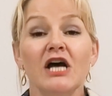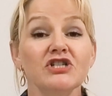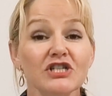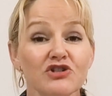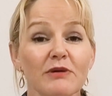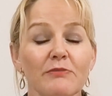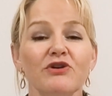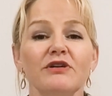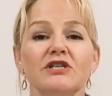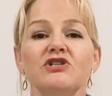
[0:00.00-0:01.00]
Just remember,
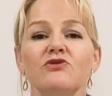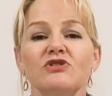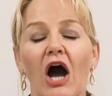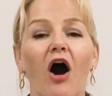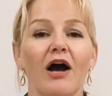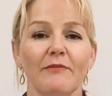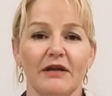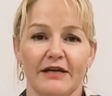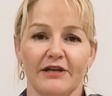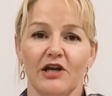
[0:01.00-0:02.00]
you need to use a high
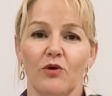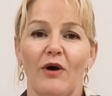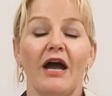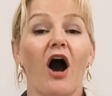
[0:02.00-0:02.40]
molecular weight